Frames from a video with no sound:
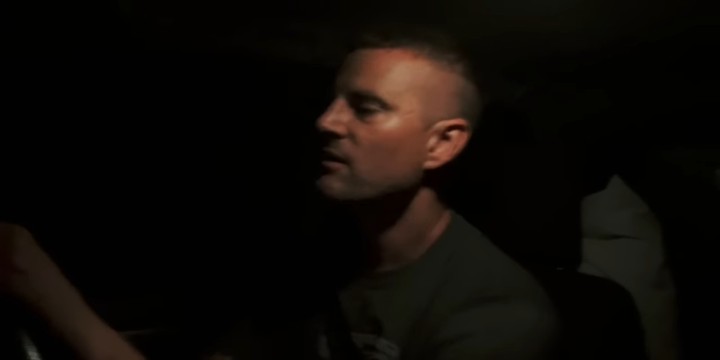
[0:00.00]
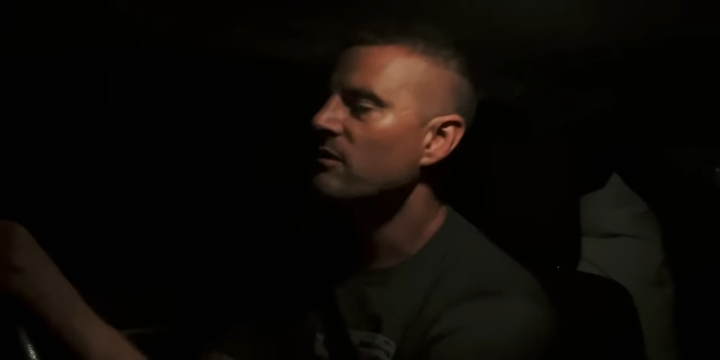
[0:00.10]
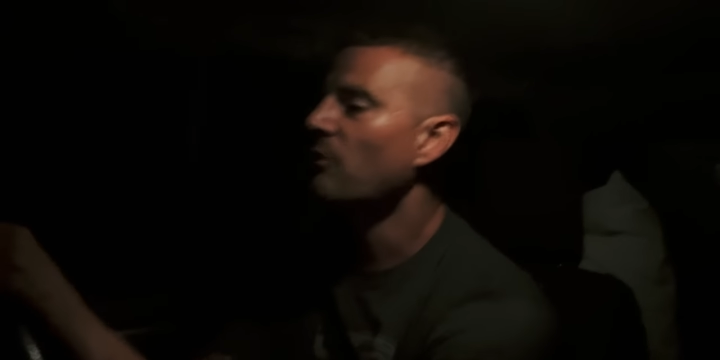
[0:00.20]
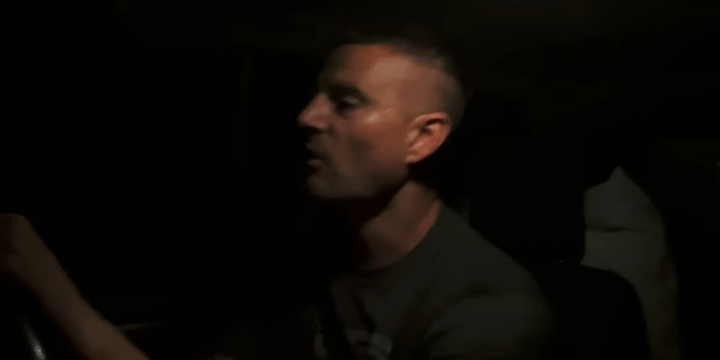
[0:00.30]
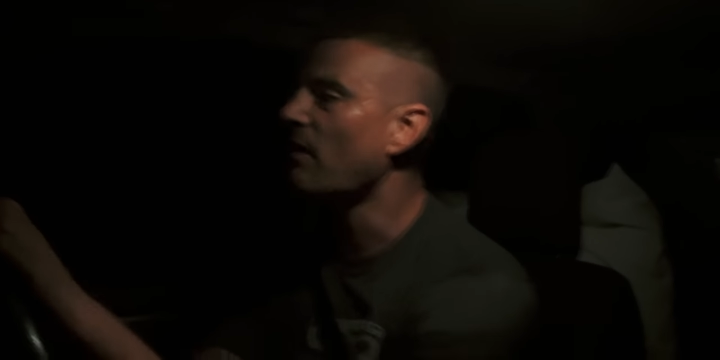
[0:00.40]

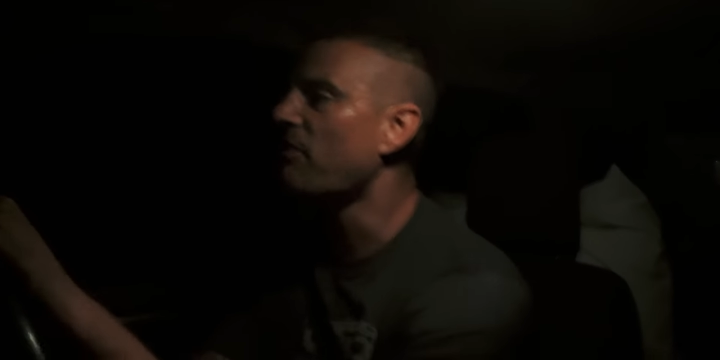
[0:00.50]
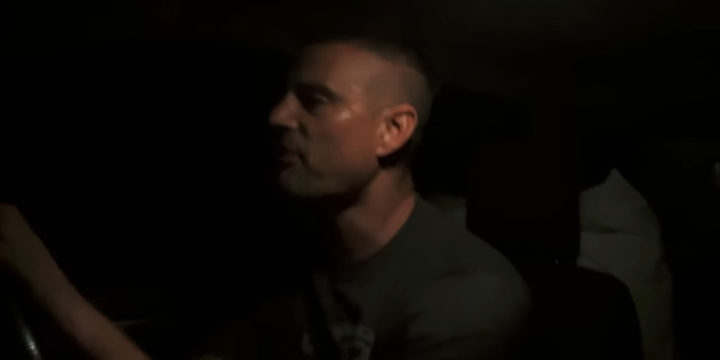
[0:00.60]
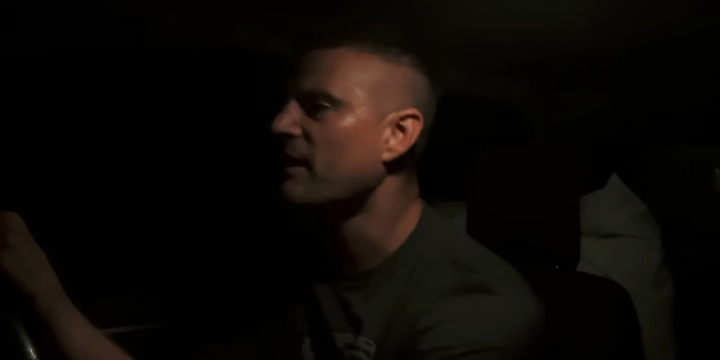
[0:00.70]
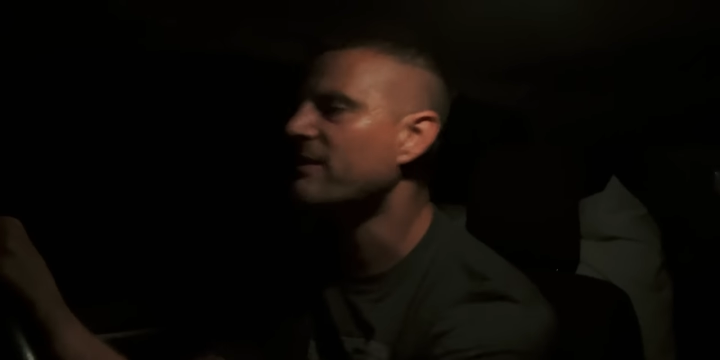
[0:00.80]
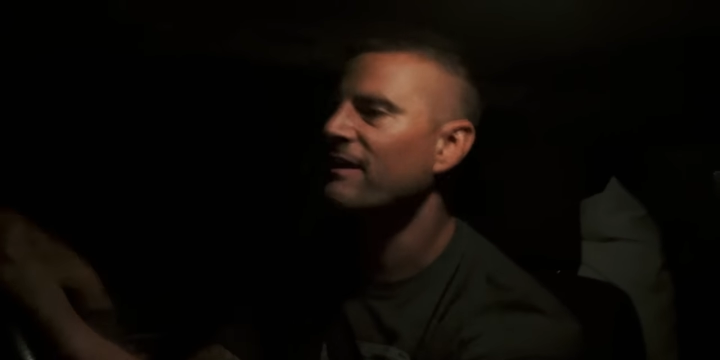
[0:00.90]
might
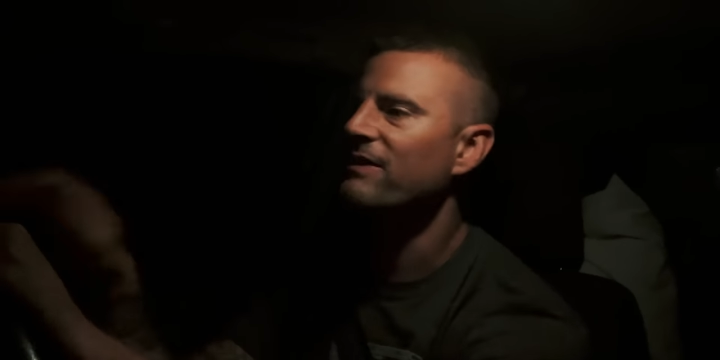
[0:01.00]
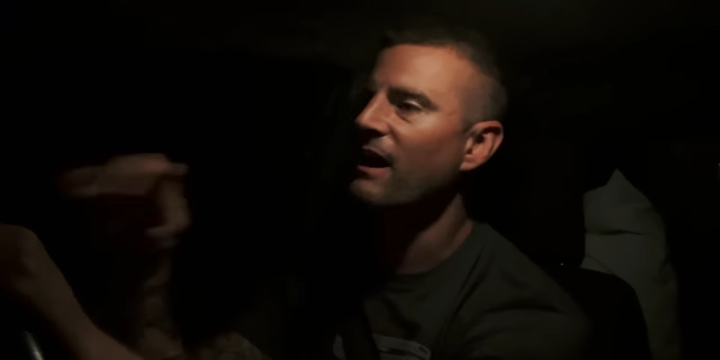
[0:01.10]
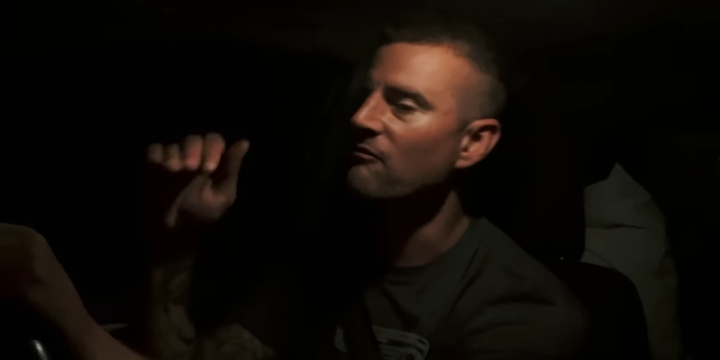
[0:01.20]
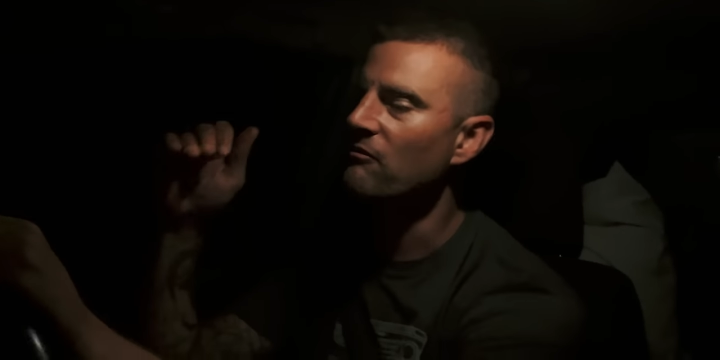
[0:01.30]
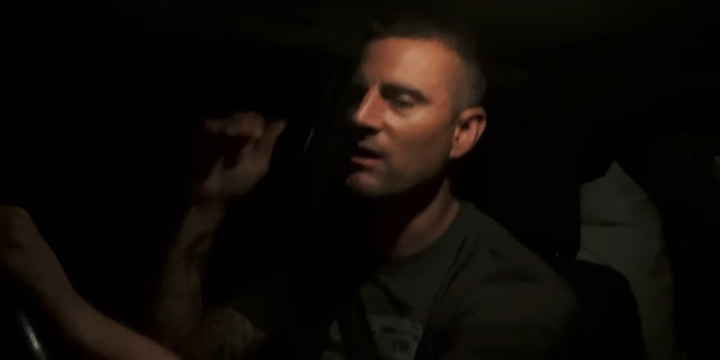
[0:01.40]
think that
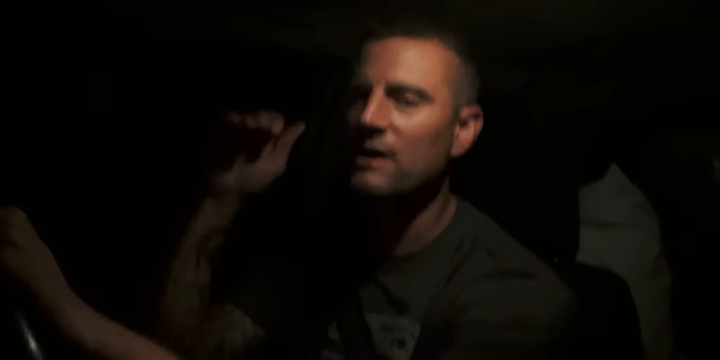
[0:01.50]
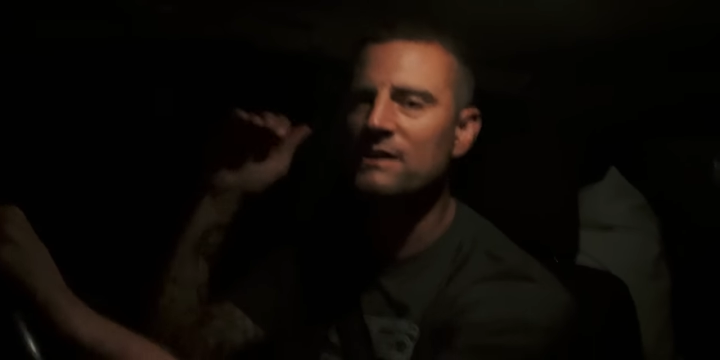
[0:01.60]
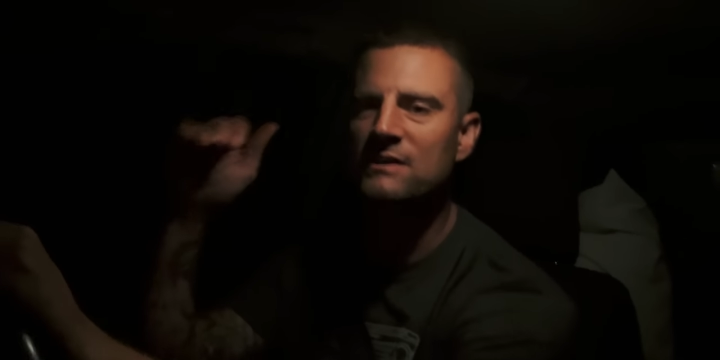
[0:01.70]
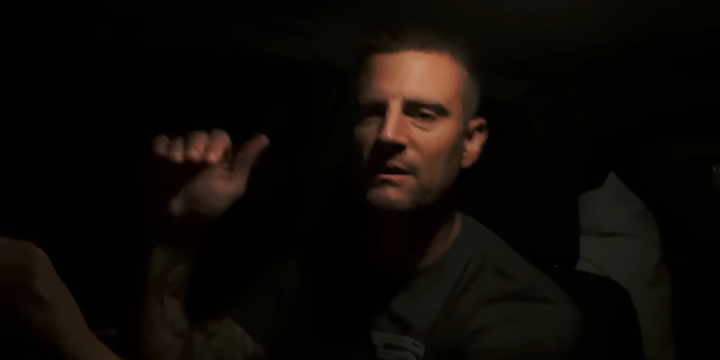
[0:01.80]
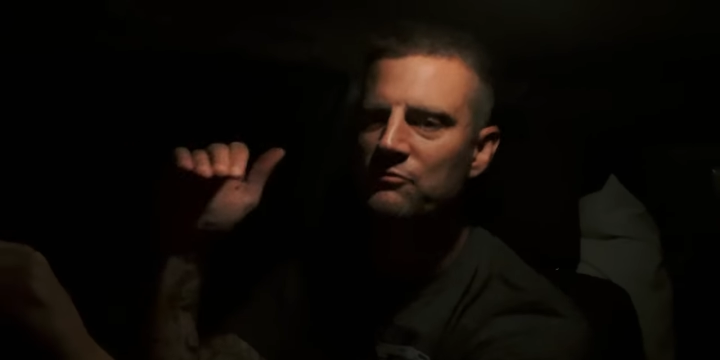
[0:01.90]
that really
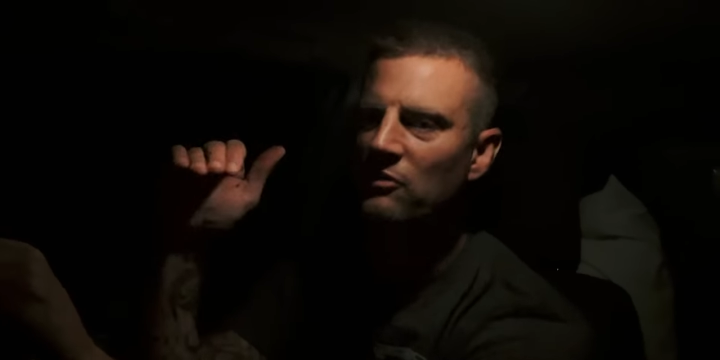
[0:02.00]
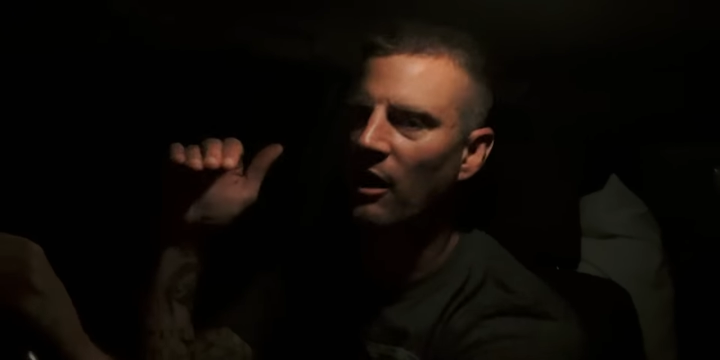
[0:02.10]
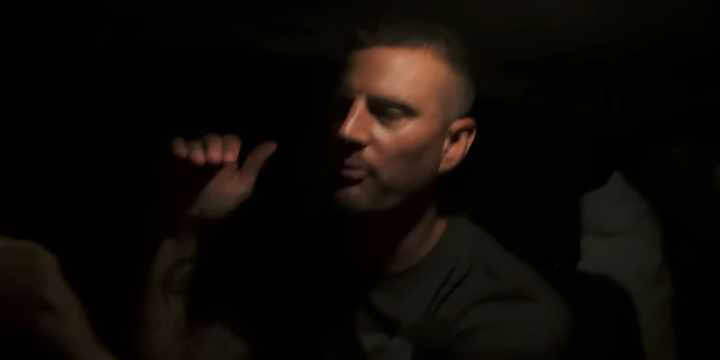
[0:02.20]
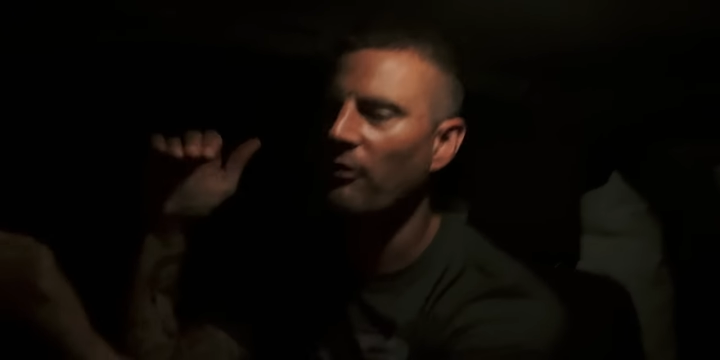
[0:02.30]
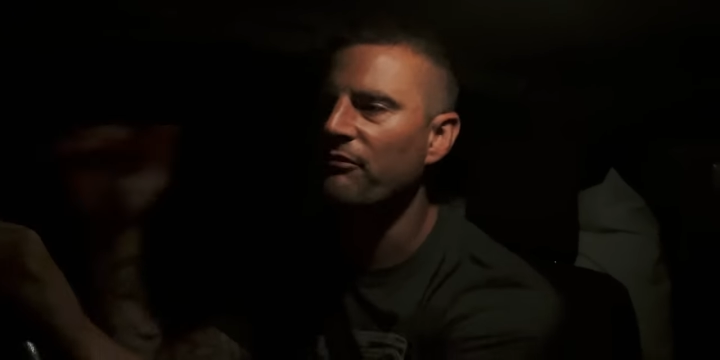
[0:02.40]
steep
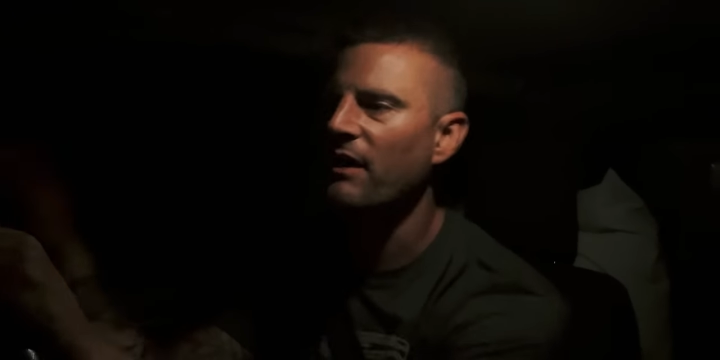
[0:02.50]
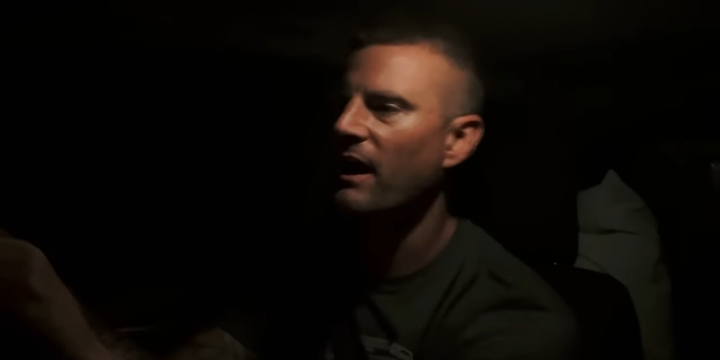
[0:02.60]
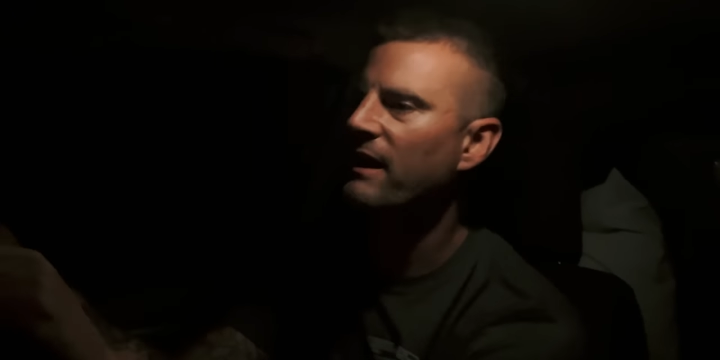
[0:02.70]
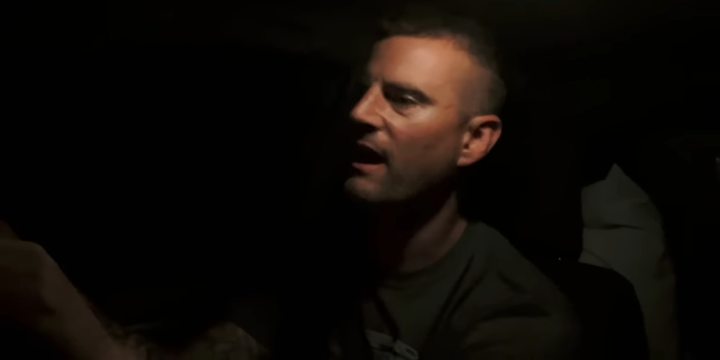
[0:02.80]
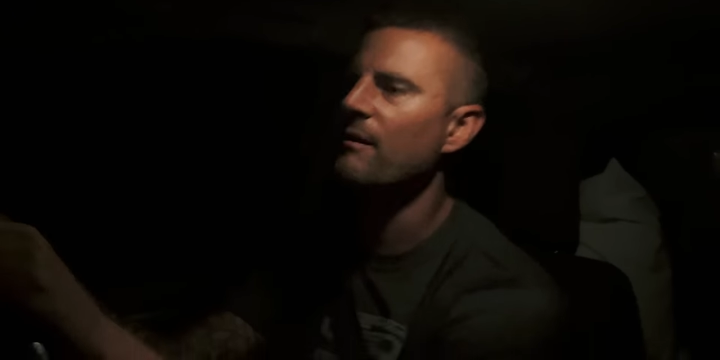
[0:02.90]
drop off that
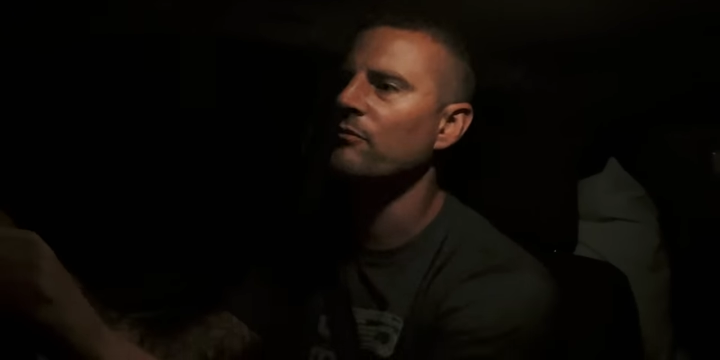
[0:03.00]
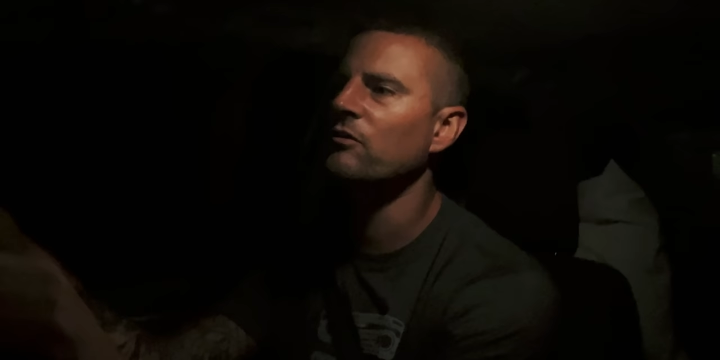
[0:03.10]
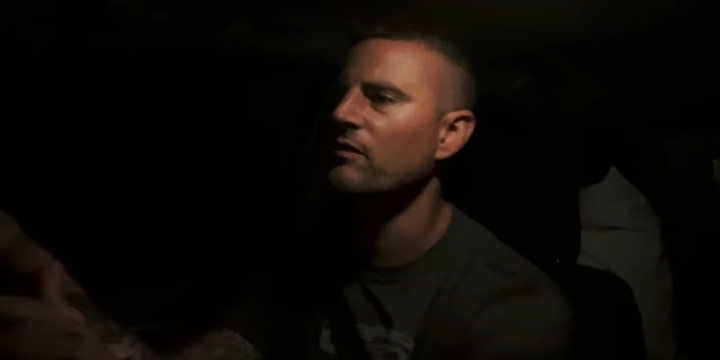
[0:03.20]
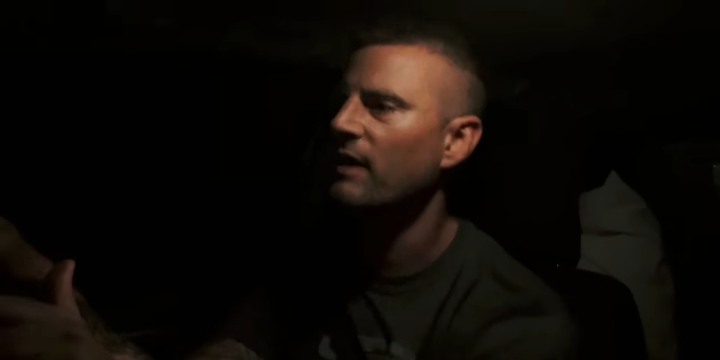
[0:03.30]
I came to,